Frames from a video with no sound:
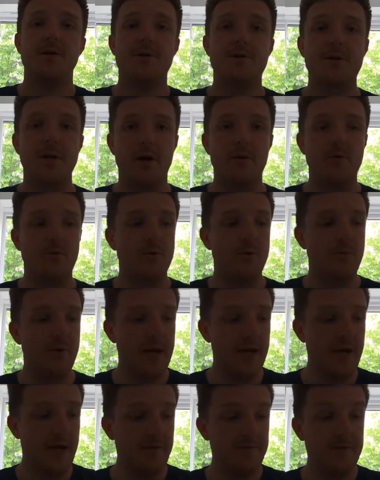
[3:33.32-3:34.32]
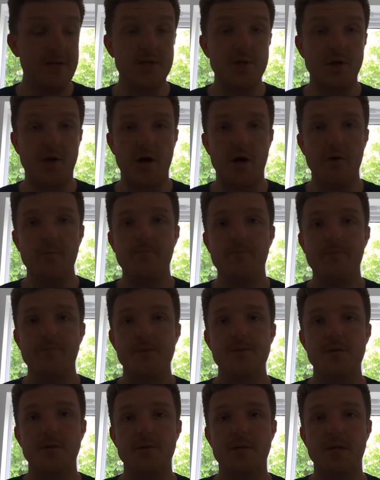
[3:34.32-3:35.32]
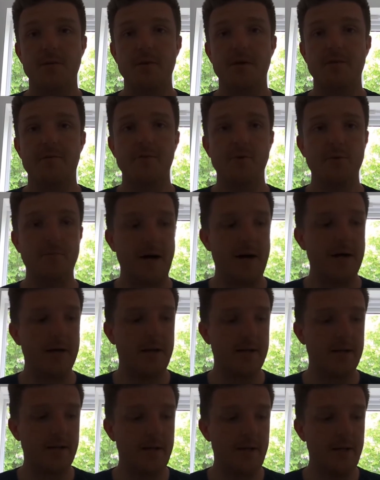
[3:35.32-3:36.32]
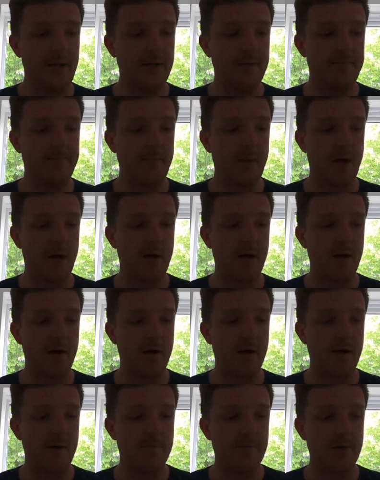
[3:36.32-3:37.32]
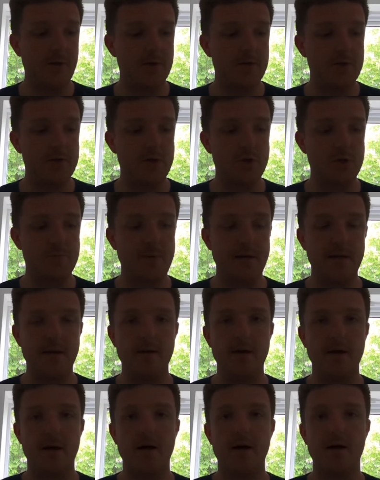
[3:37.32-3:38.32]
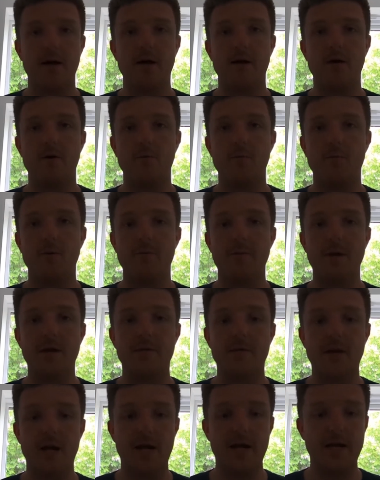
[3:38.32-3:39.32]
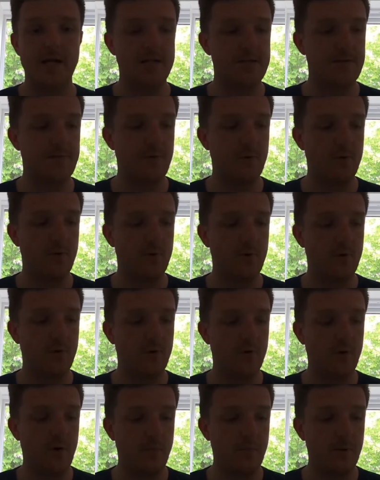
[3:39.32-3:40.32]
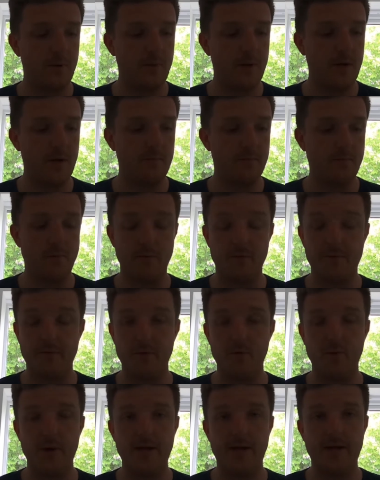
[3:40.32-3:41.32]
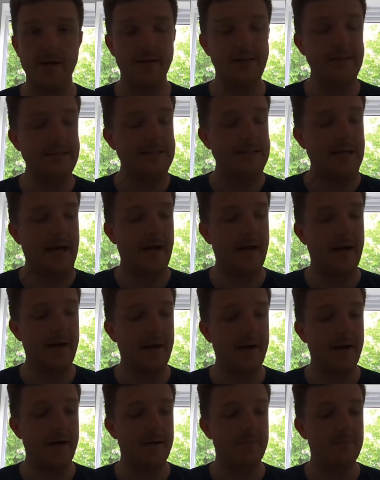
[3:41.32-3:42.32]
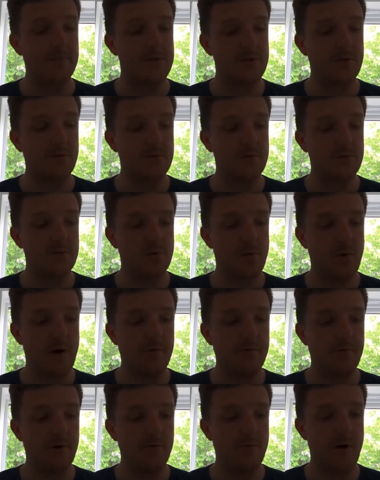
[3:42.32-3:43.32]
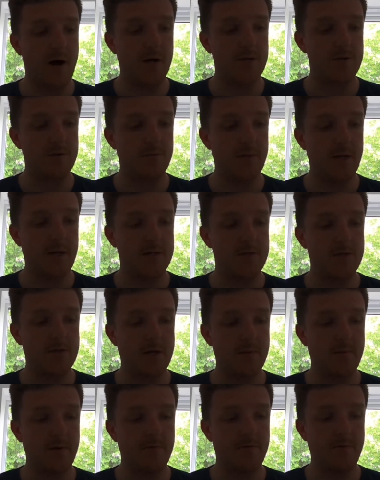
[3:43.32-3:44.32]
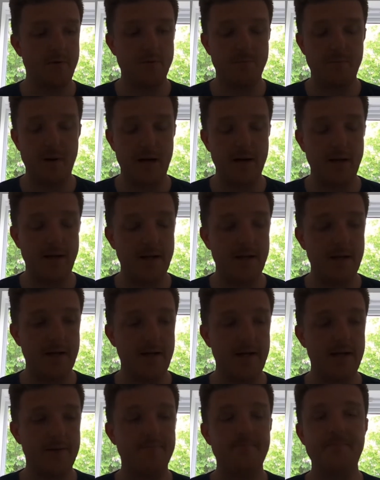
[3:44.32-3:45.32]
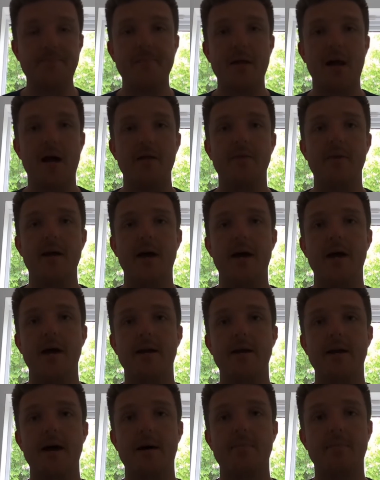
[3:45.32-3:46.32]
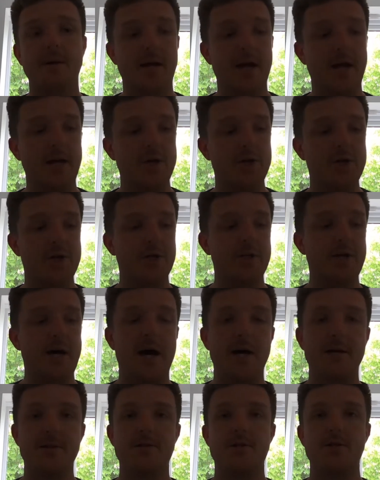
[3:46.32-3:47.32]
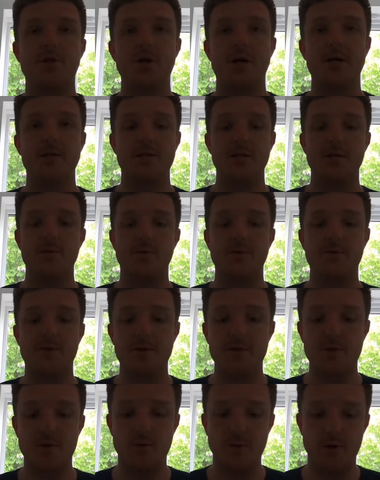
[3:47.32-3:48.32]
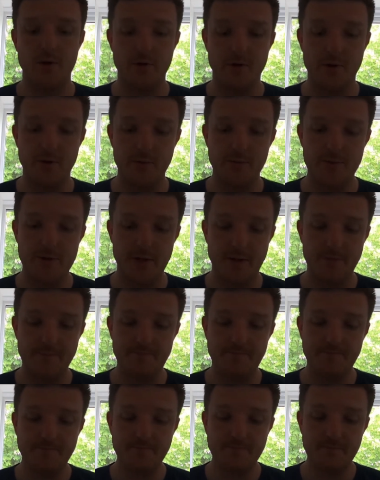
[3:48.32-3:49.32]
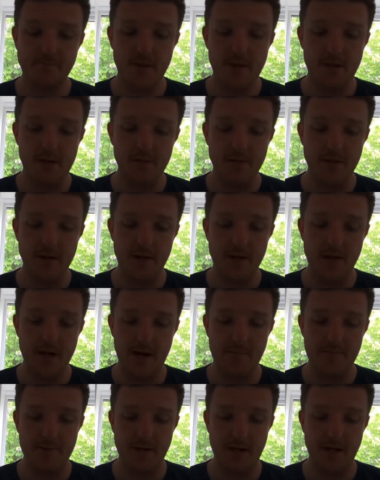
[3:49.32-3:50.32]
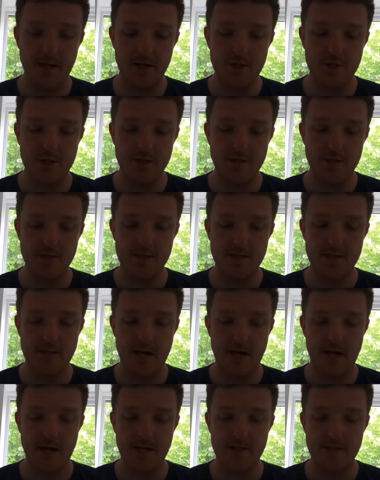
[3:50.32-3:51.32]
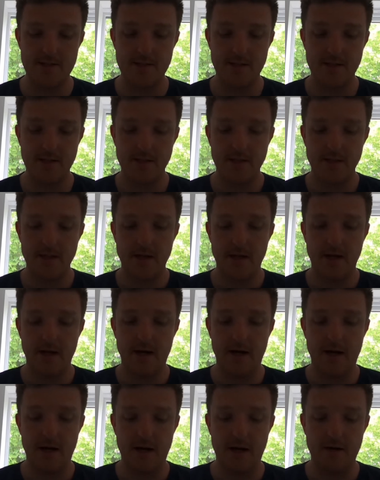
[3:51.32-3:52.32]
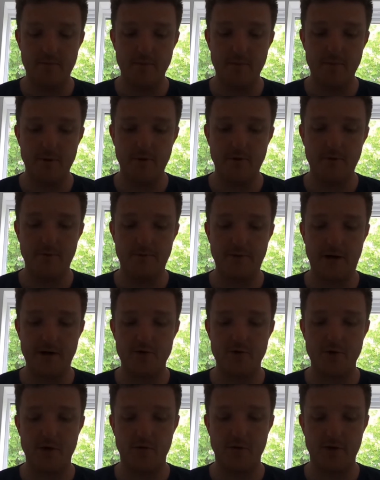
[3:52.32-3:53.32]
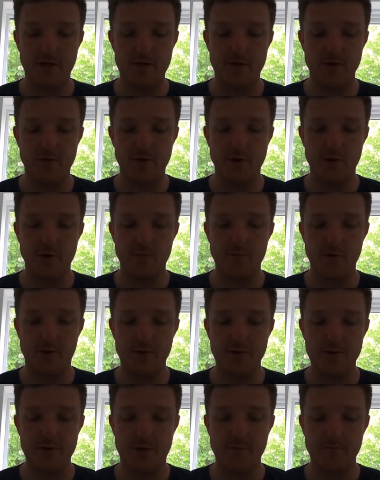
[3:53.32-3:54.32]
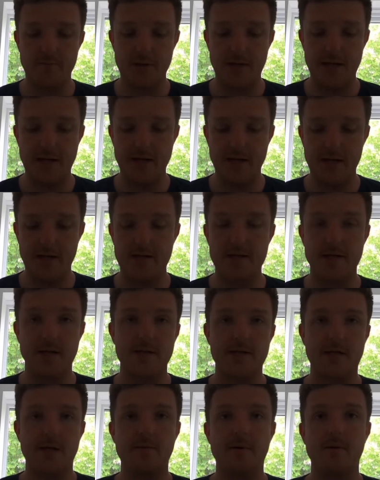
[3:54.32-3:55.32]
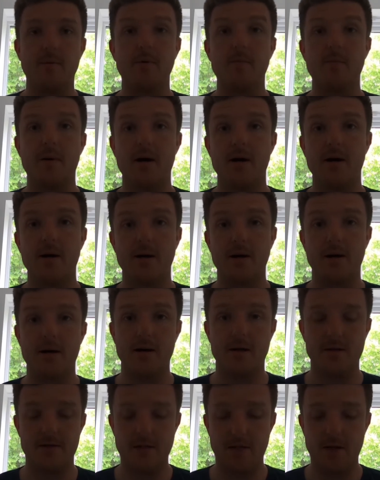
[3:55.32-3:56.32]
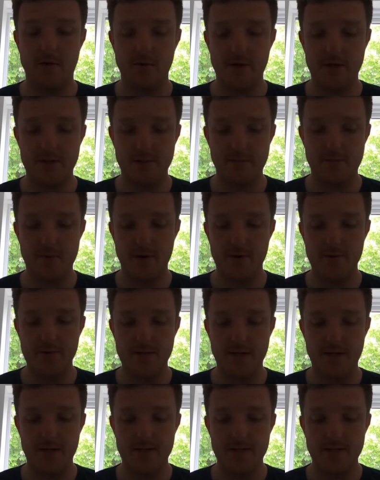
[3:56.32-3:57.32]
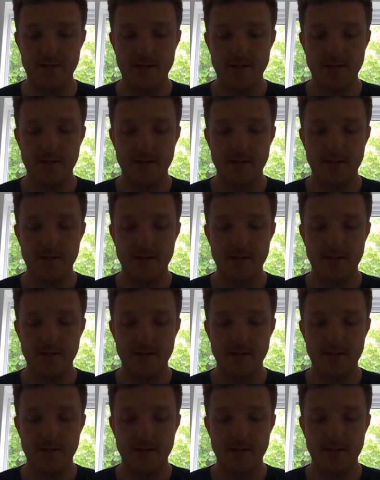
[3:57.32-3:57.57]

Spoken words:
So we're going to give this a go. So it's going to be a full bike clean, because it's just been up with me in the lakes for a couple of weeks, well, for a week. So we've done quite a few rides up there. So it's going to be a full bike clean and then application as suggested with the Squirt Lube. So the application says, remove factory grease and other lubricants completely. So that's going to be with my degreasing process.